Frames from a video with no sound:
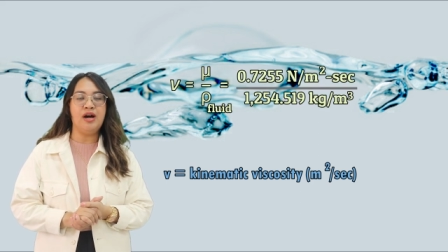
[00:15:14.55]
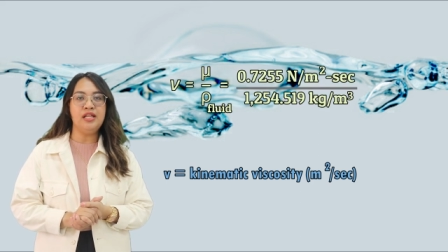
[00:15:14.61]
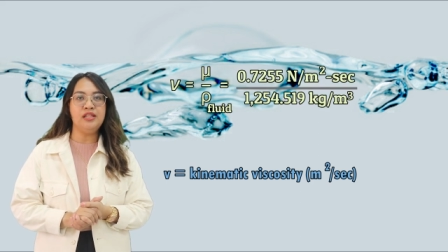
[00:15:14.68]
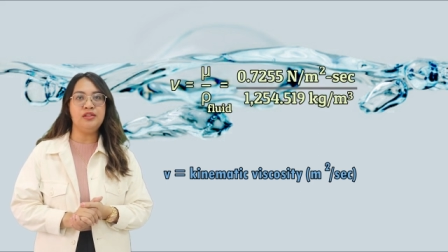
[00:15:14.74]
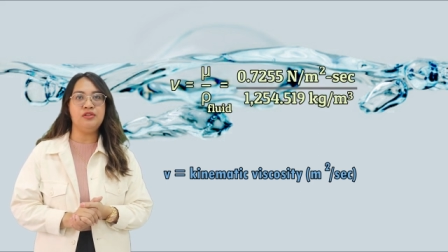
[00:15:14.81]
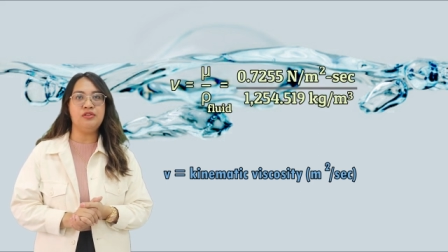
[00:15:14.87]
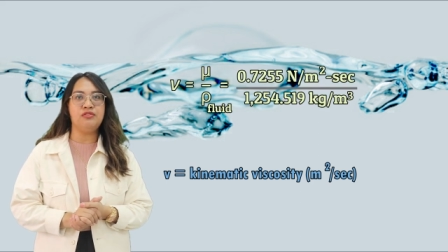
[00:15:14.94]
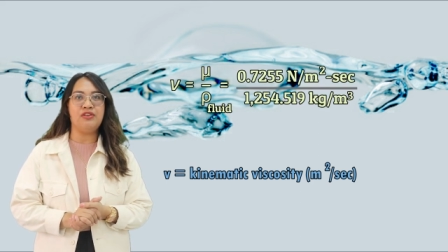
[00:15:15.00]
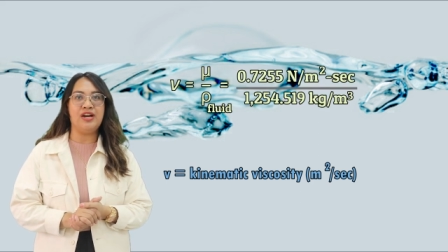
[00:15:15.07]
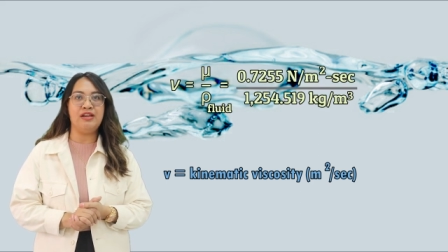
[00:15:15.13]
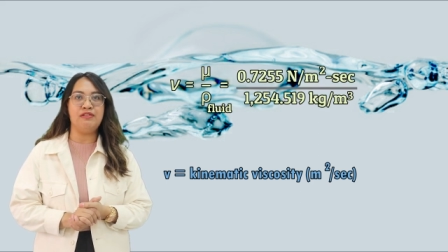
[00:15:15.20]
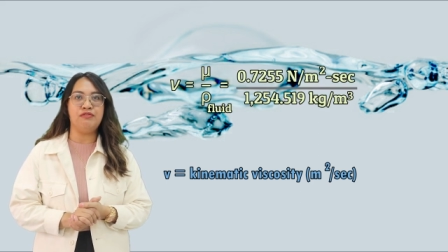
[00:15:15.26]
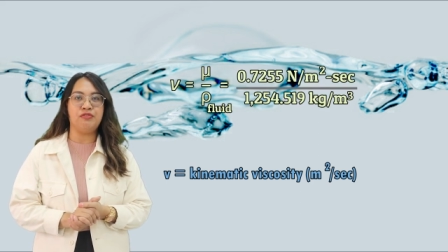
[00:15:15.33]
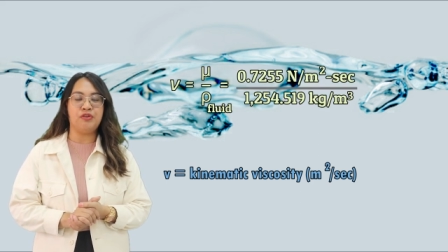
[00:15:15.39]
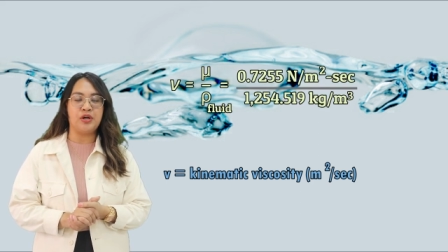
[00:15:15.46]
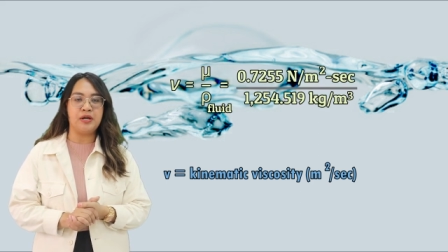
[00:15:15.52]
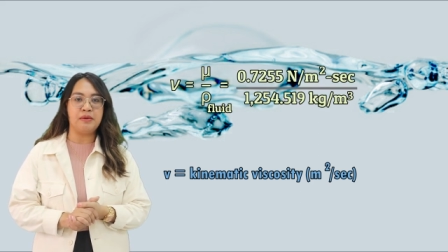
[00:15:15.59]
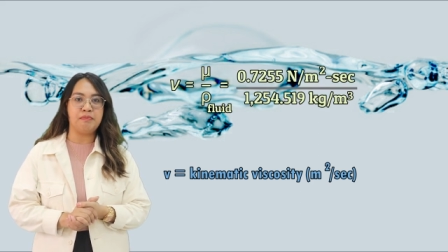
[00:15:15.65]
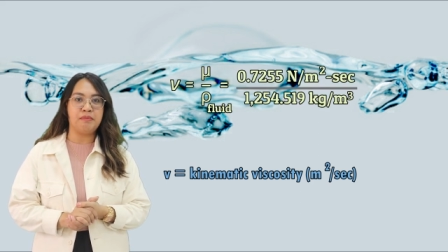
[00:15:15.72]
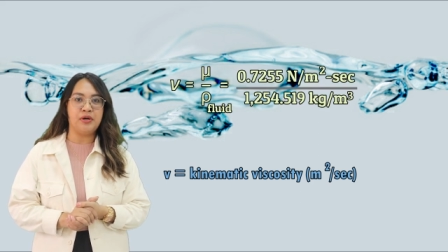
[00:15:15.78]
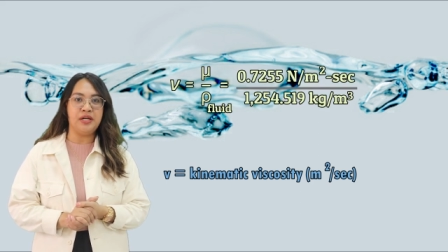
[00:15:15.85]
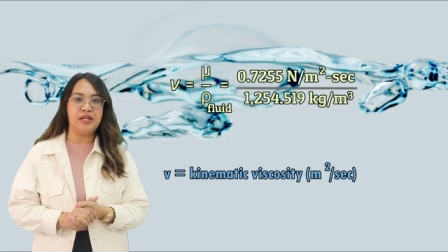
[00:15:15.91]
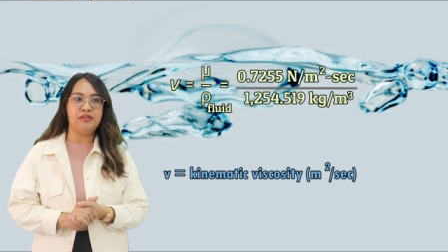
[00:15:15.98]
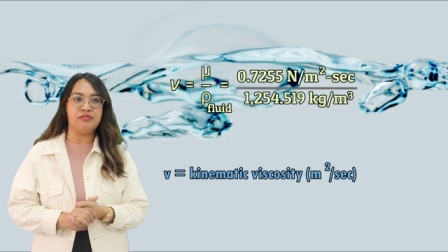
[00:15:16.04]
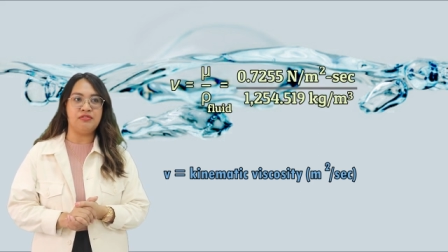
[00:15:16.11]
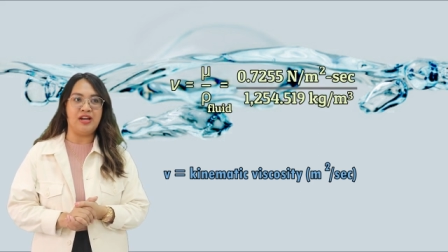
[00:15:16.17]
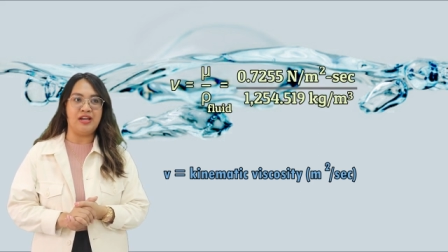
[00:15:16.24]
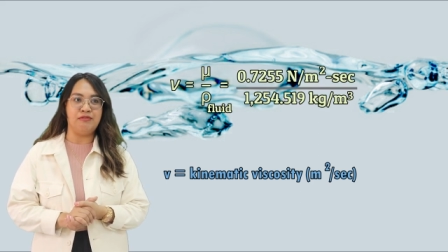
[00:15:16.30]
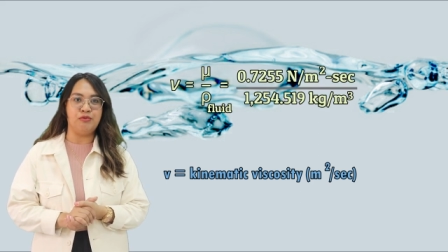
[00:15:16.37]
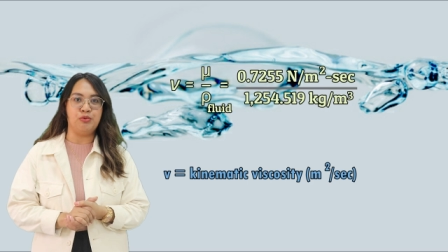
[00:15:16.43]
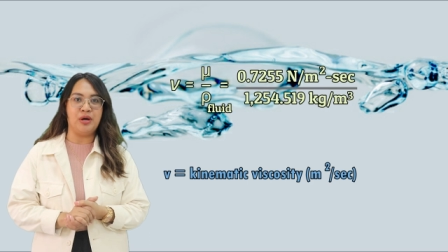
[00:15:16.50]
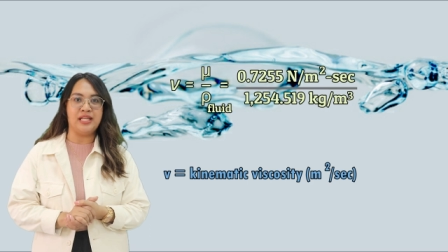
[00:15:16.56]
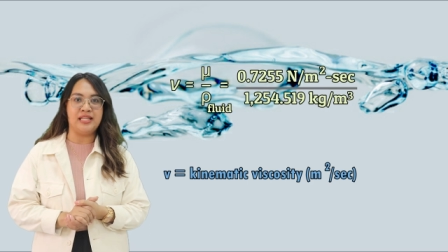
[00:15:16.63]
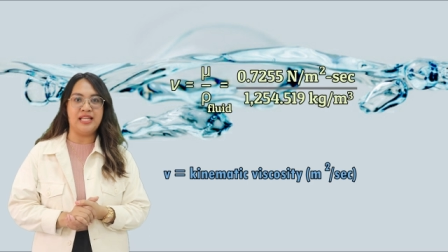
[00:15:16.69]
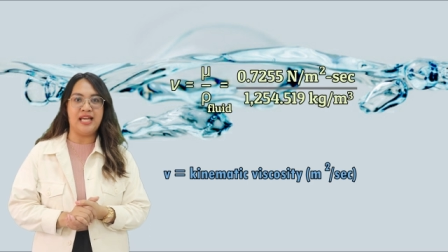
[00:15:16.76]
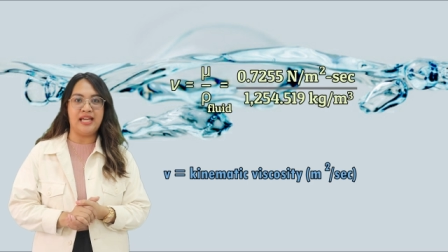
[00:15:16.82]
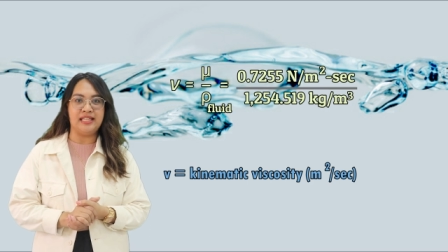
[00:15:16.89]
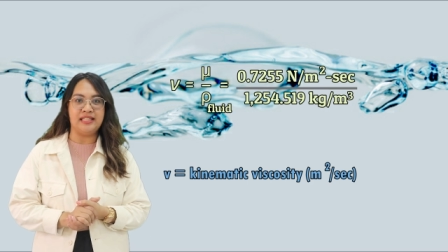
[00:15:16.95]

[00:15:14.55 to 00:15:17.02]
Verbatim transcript: 1254.519.